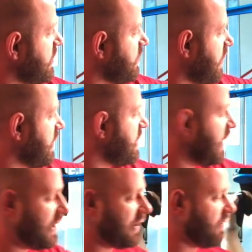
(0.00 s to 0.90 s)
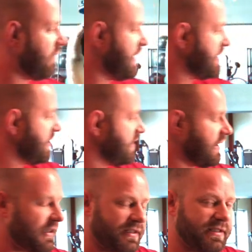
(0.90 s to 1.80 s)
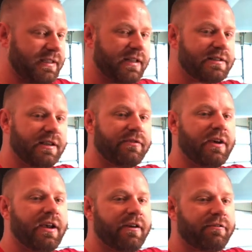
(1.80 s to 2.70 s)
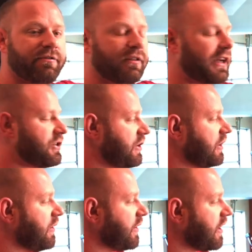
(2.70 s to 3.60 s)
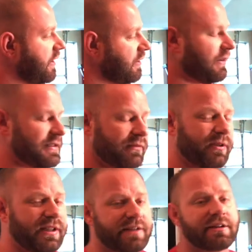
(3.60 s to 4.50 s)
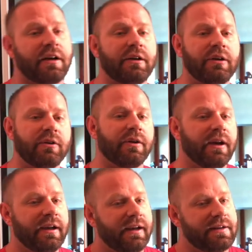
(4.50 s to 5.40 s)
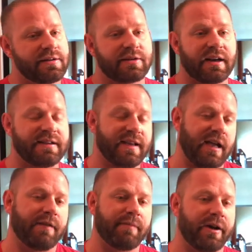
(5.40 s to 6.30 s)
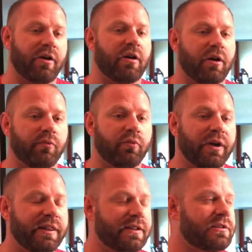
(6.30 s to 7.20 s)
scrunching at the wrist, this extensive flexion going on at the wrist, and what that's going to do is it's going to take my arm with it.